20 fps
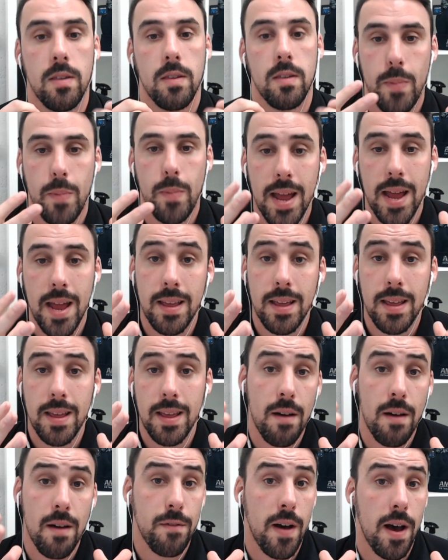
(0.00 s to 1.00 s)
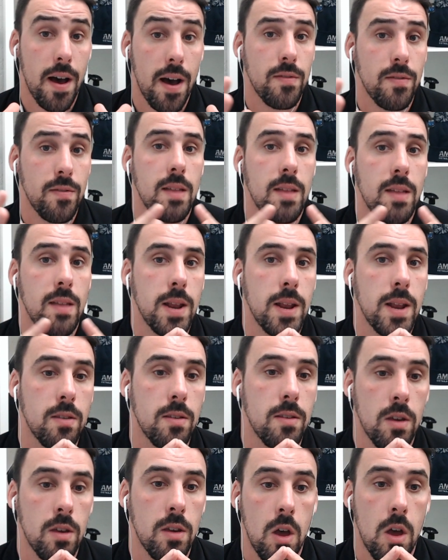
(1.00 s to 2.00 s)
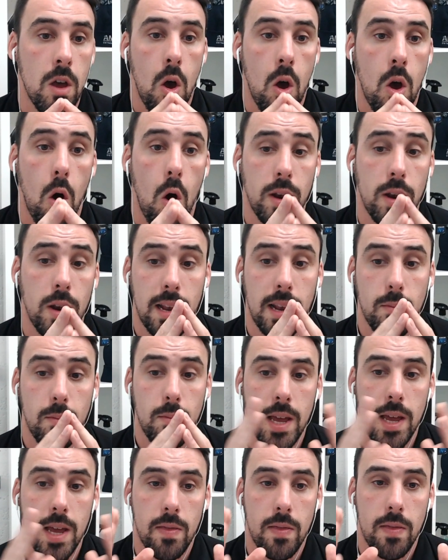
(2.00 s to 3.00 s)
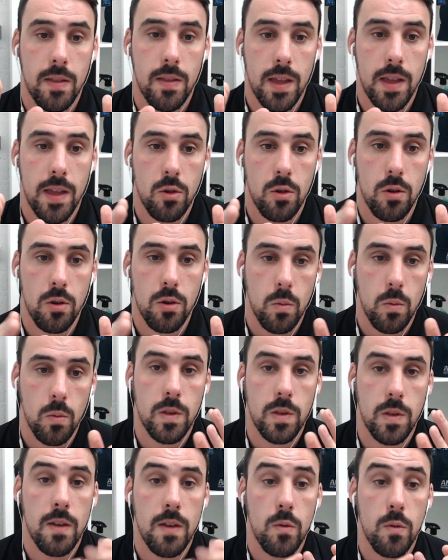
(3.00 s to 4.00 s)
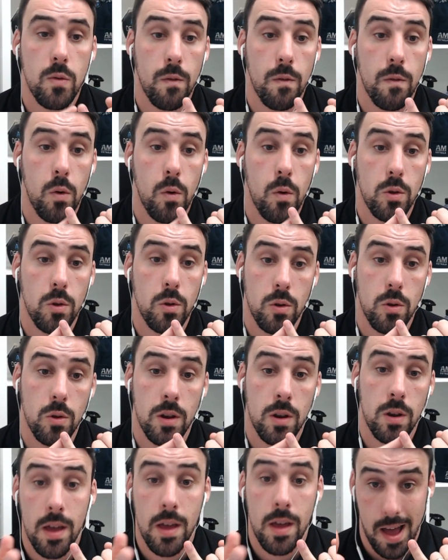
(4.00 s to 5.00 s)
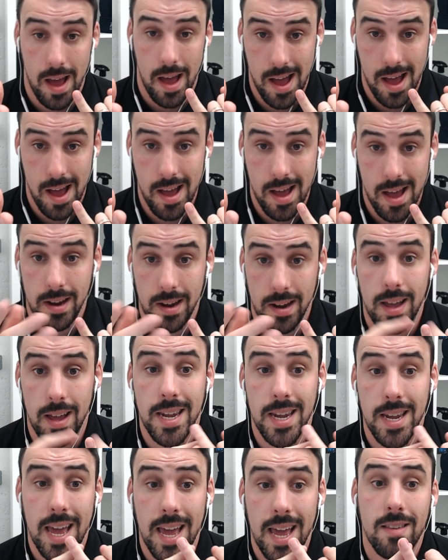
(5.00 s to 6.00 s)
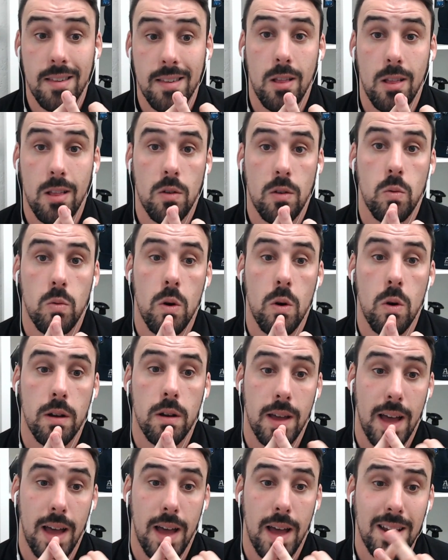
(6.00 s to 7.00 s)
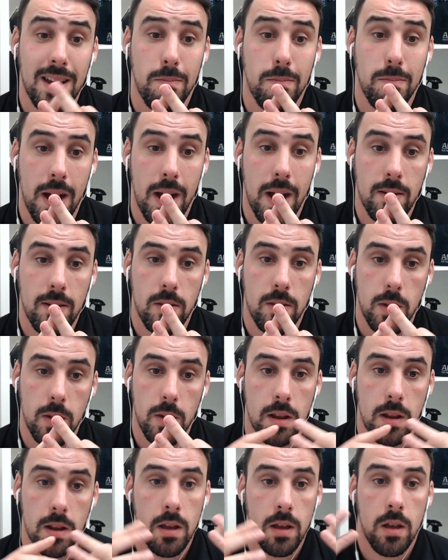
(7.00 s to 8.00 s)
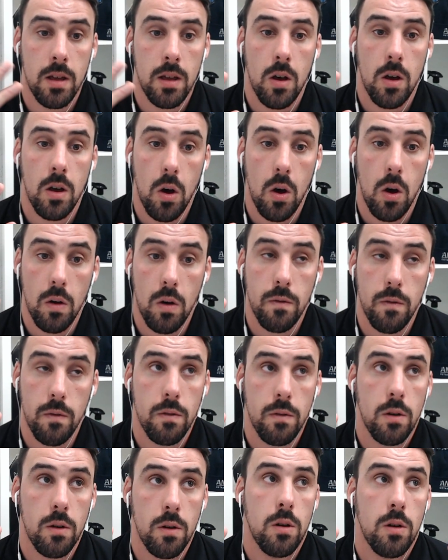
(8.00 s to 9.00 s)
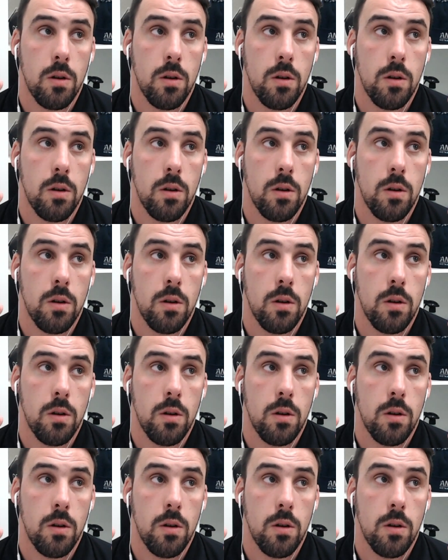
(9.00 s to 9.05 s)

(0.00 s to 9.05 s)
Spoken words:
Spending that 5-10 minutes on eliminating the danger will save you a fortune and a day's lost work and embarrassment of